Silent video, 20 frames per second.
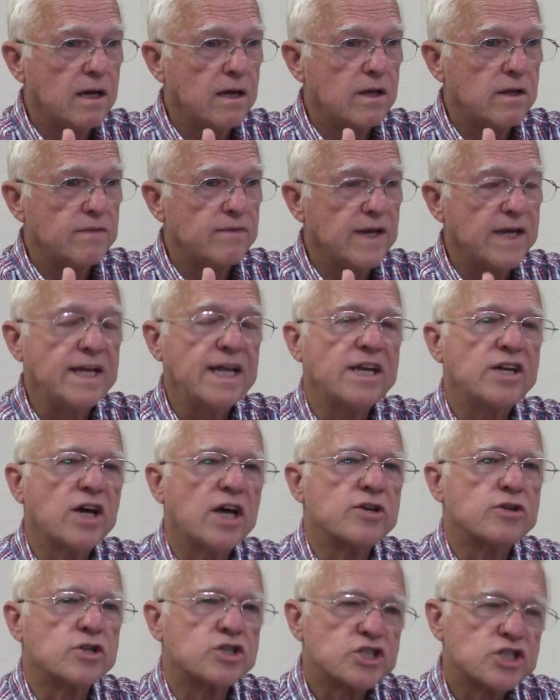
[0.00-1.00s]
They need to
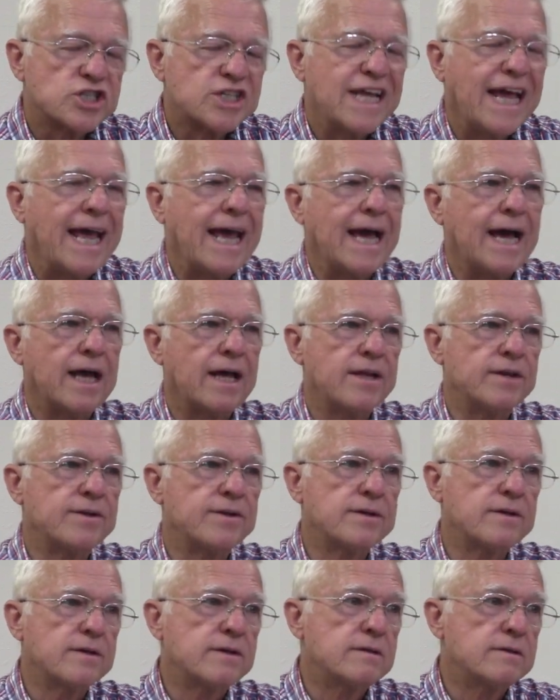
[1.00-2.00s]

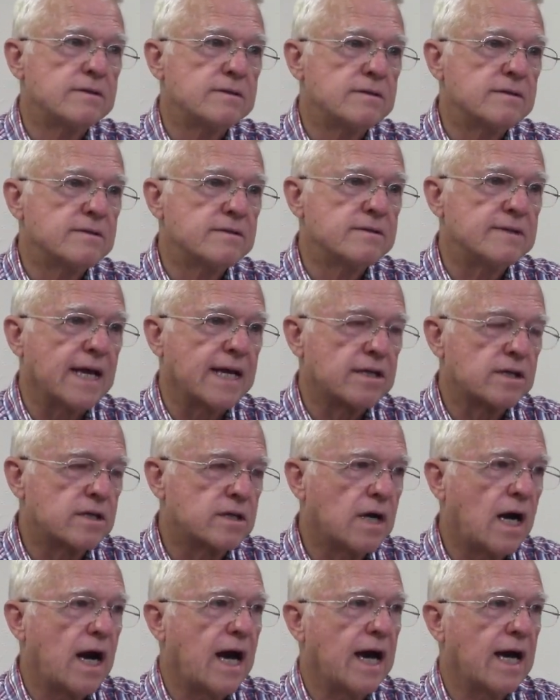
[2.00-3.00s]
understand that
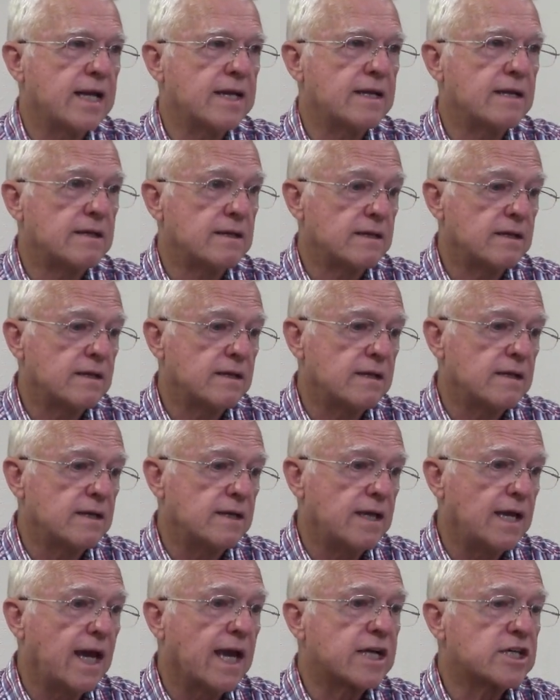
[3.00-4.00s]
God
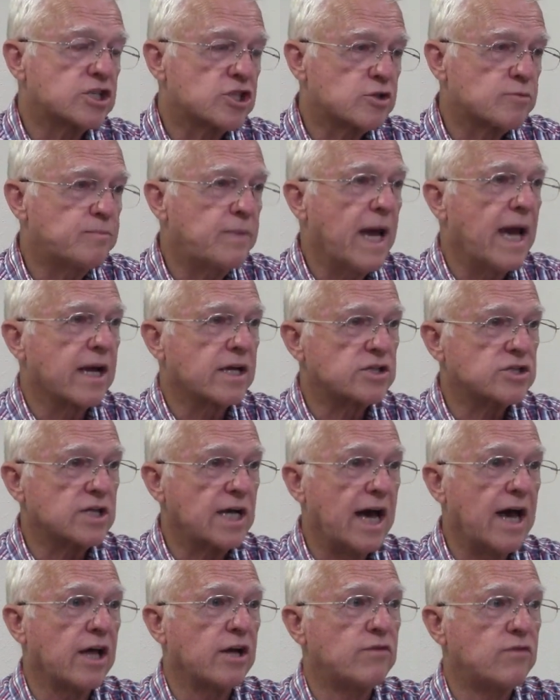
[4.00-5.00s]
expects
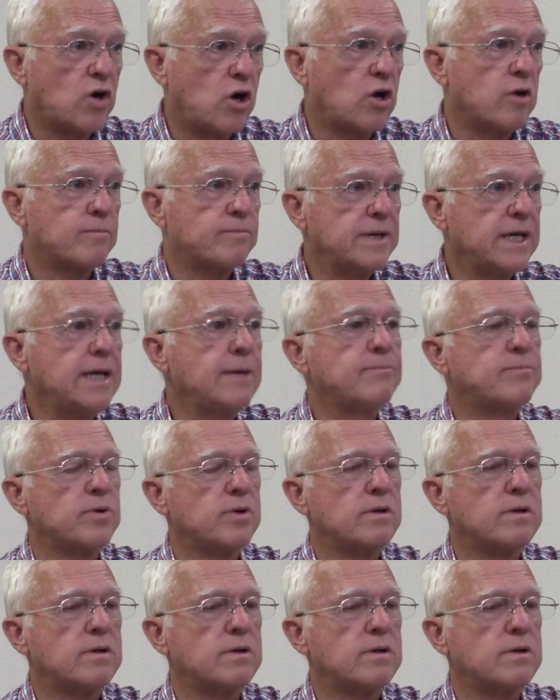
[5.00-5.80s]
out of all people